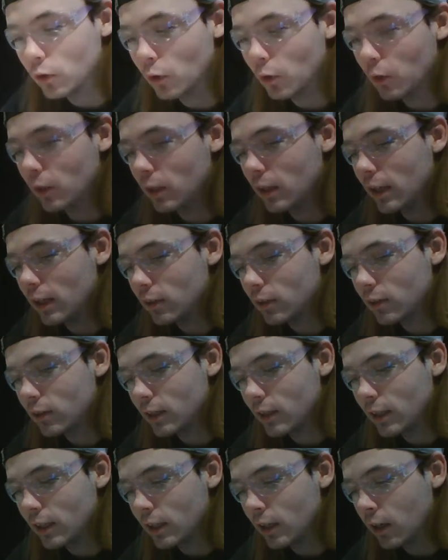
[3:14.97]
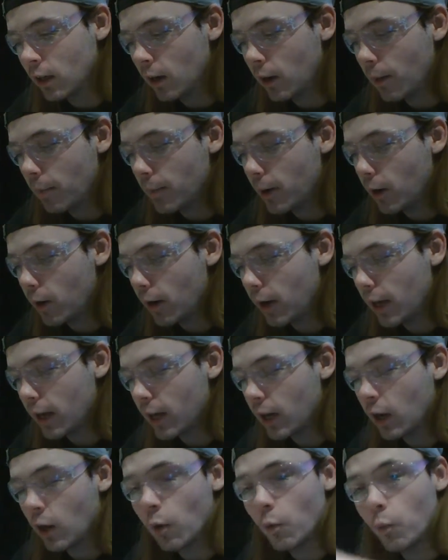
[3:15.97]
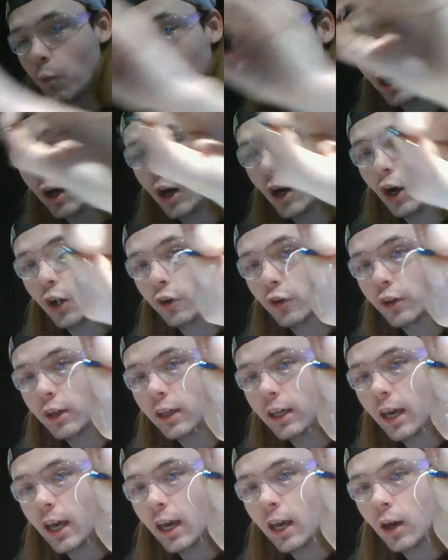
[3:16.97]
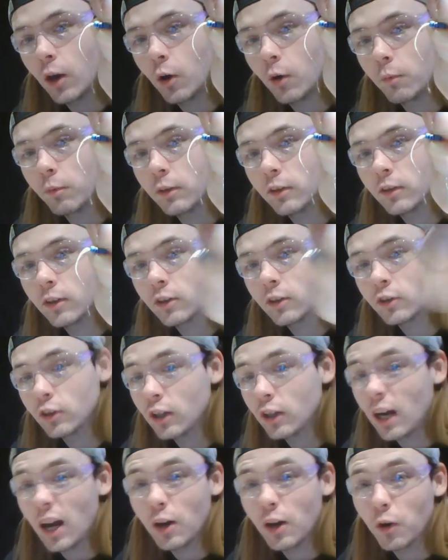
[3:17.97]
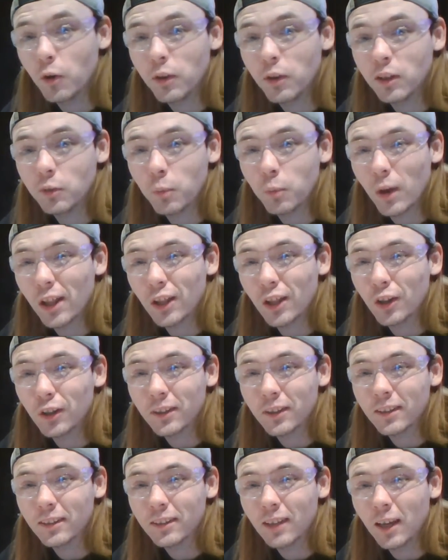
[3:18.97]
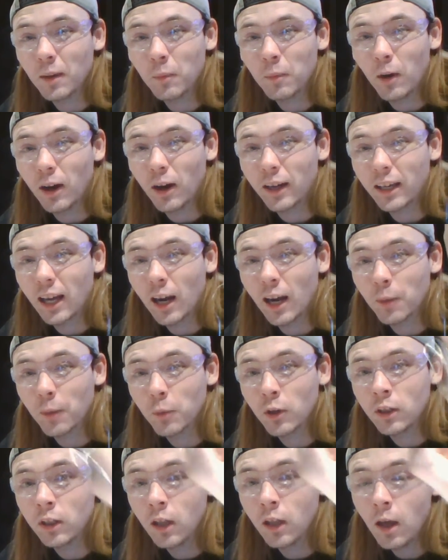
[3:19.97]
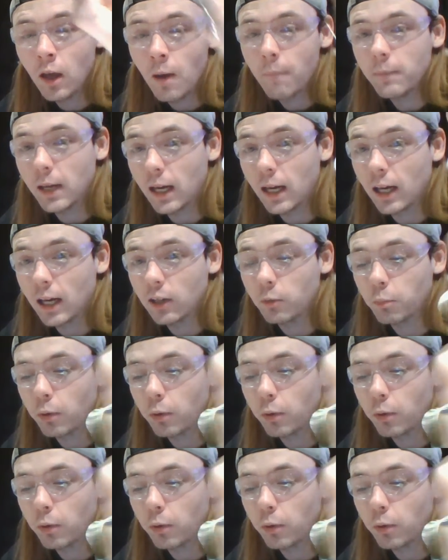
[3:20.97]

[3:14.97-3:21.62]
So let's see about a 100K ohm resistor. I know these probably look the same on camera, but I